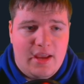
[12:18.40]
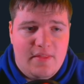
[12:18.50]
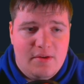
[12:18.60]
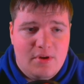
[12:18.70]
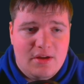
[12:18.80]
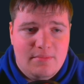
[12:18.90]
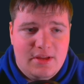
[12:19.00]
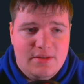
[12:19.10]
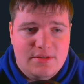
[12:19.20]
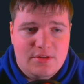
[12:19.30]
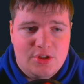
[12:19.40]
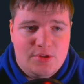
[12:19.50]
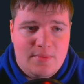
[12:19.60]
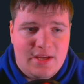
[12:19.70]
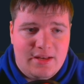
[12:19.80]
And they recommend to
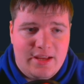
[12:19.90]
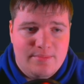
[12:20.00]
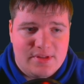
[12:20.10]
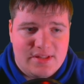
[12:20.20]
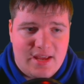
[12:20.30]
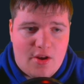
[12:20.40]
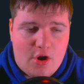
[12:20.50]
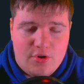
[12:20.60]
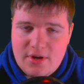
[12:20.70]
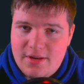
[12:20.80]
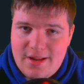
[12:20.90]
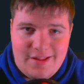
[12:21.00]
make names that aren't